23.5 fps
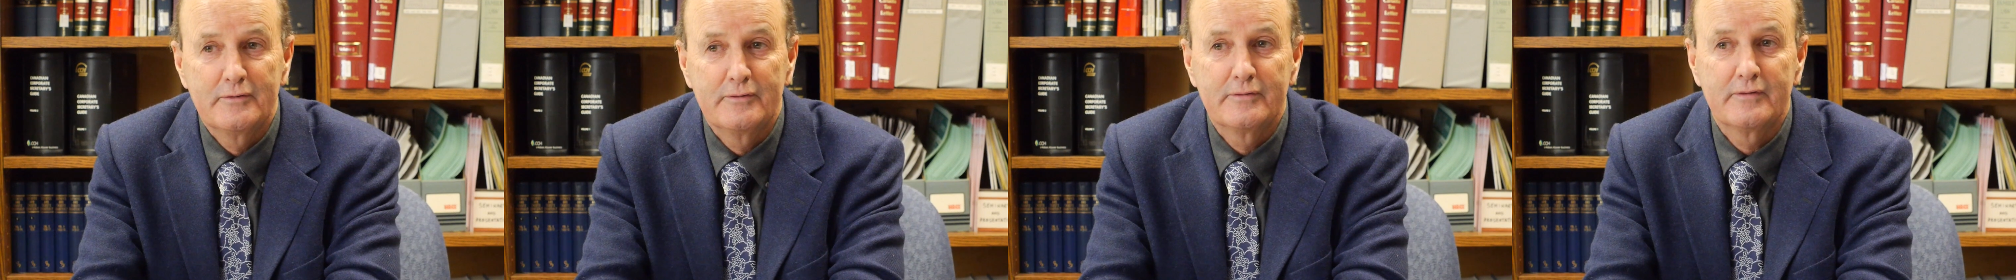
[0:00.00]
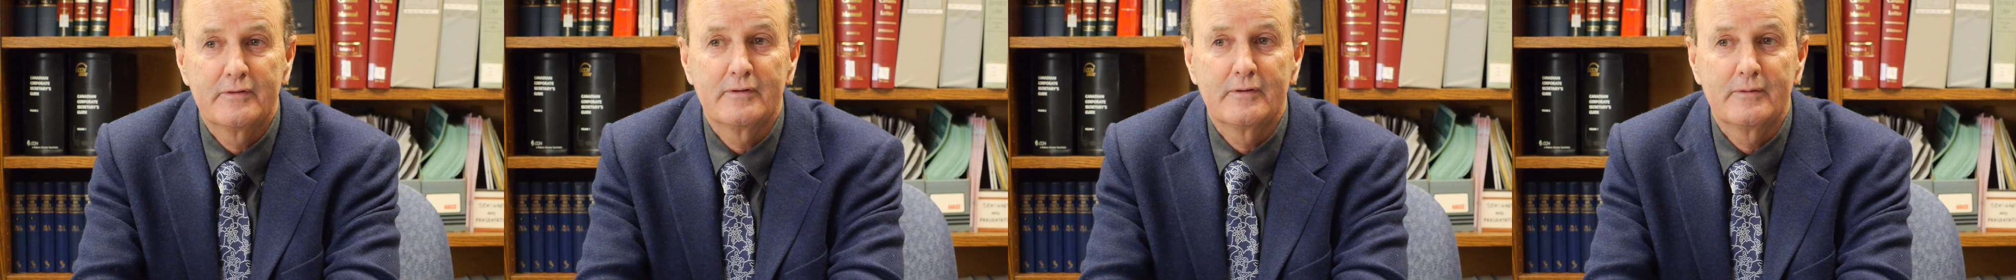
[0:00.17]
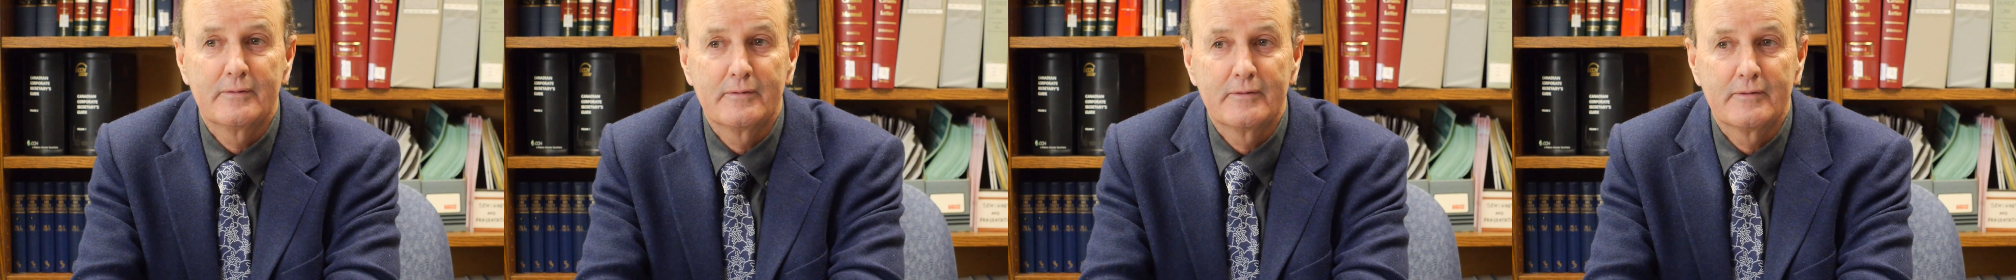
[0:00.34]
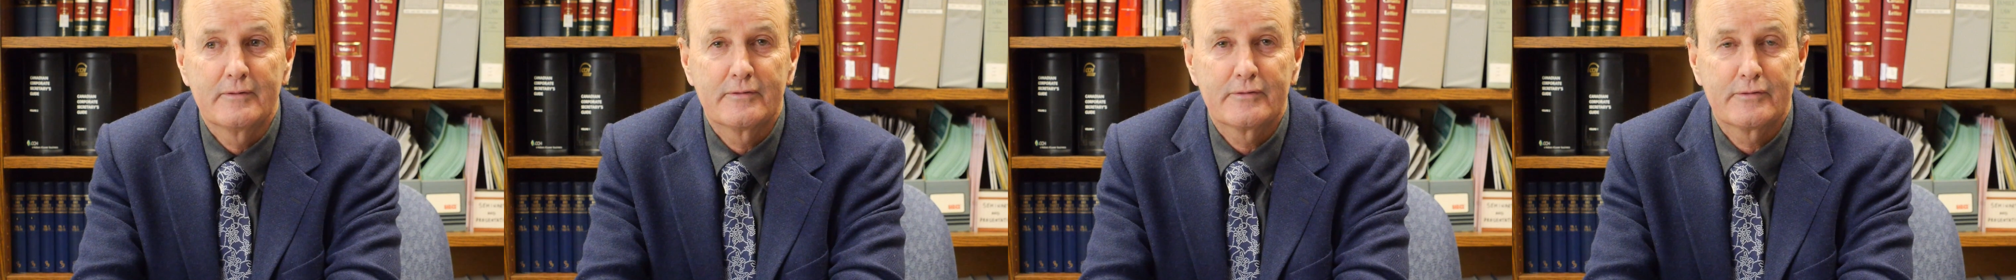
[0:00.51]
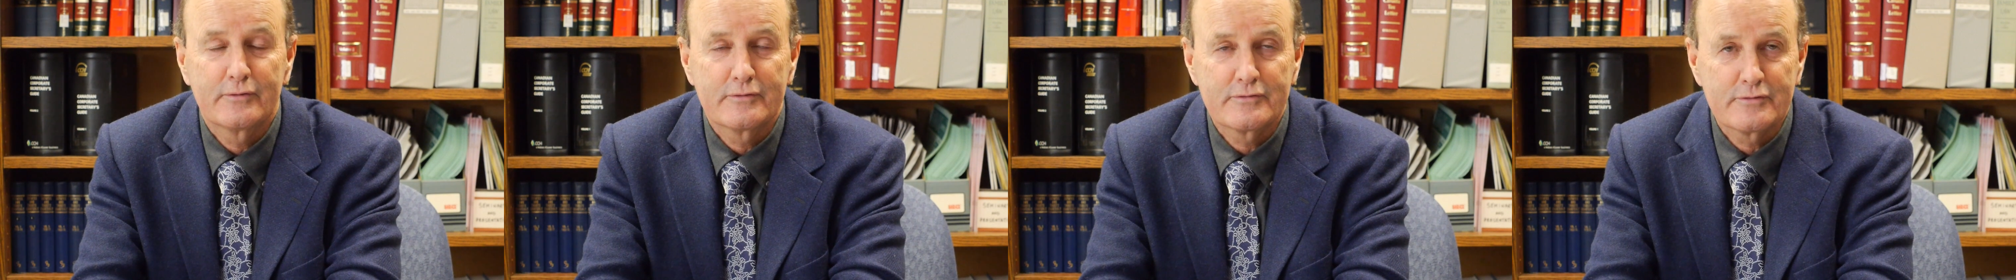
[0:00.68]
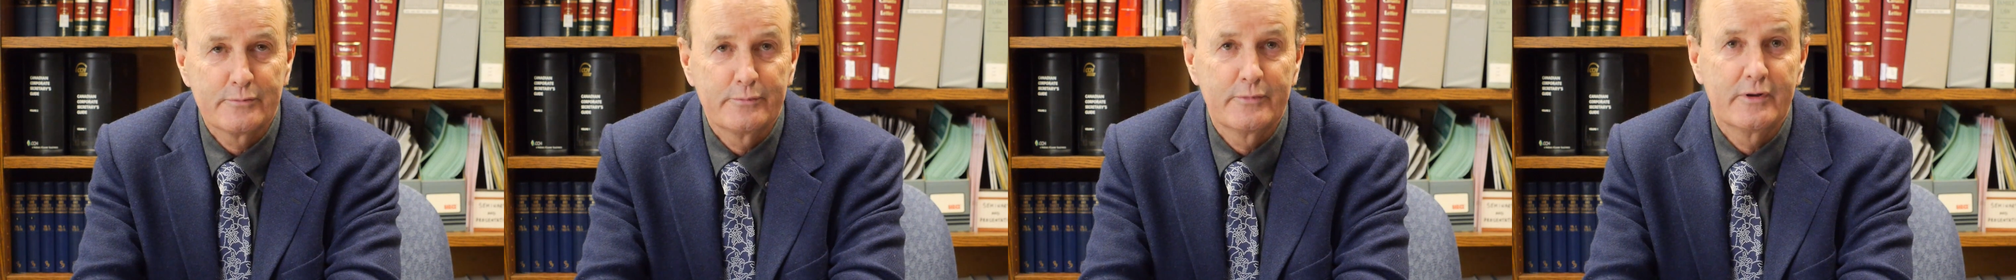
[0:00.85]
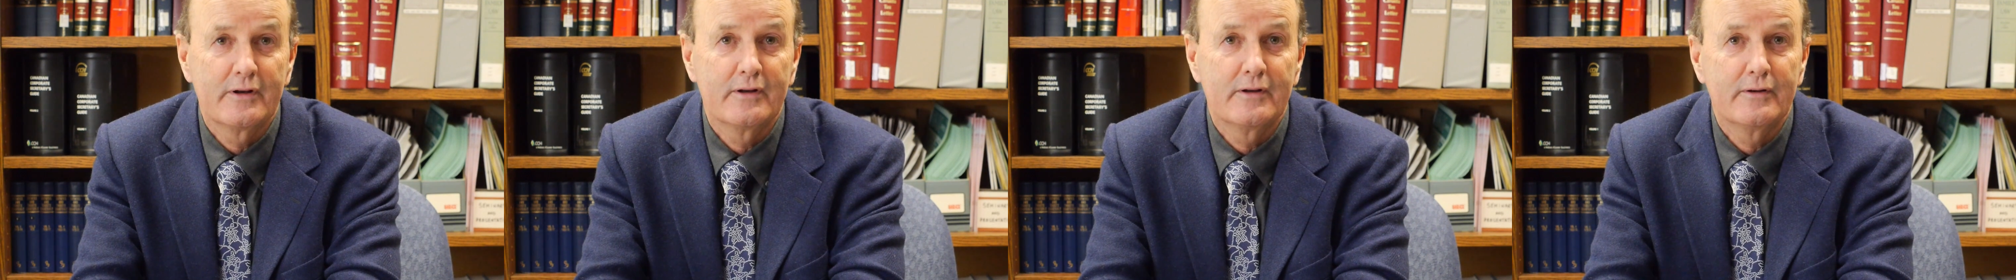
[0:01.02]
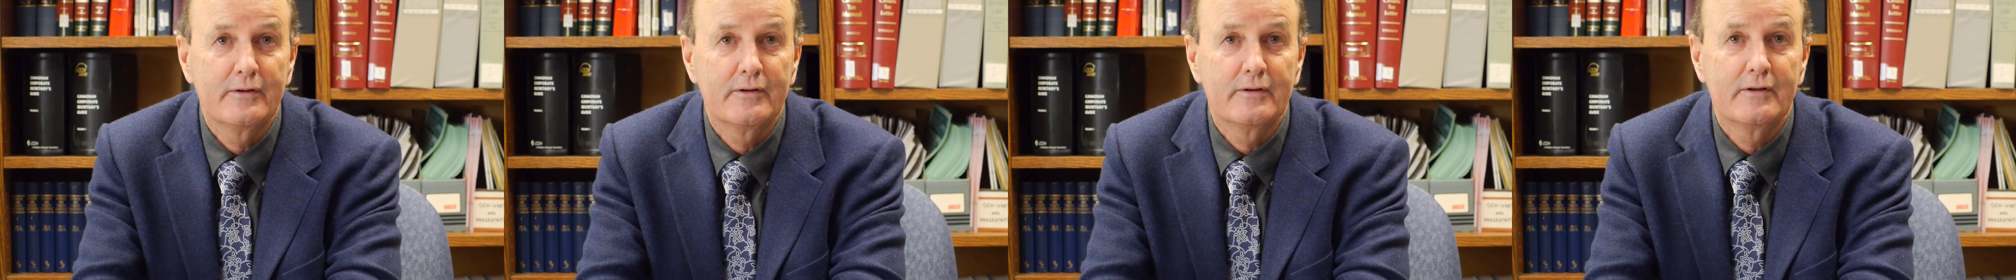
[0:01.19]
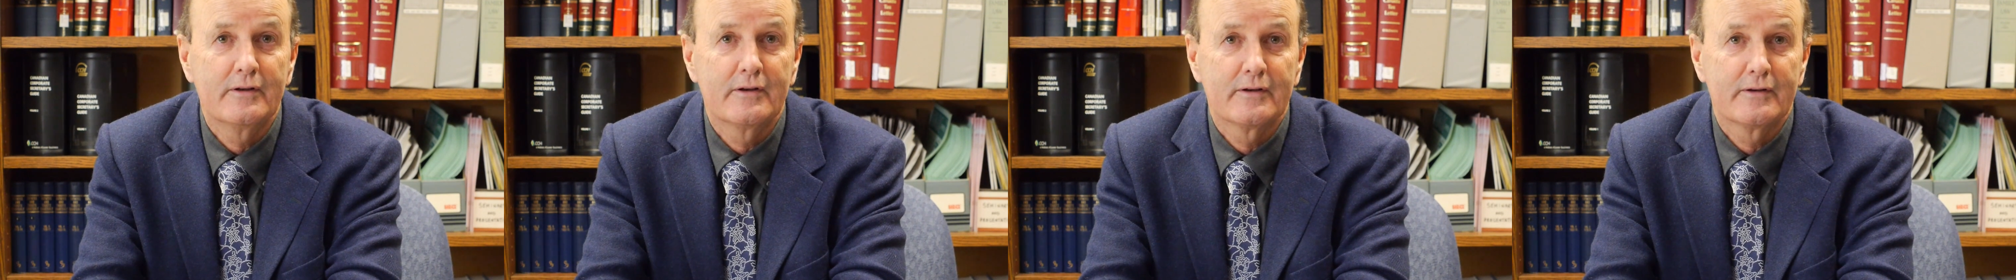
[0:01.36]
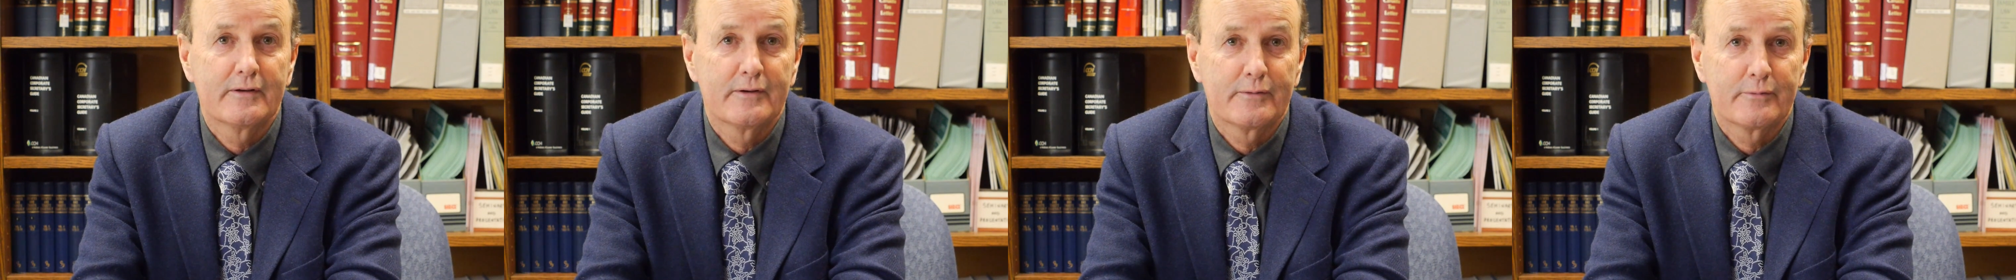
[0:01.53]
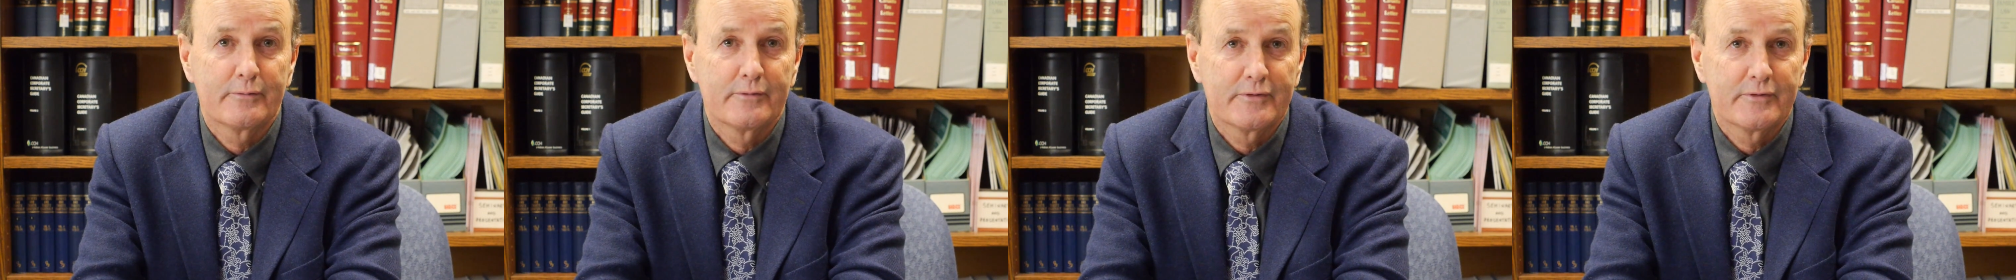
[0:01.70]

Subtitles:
Using social media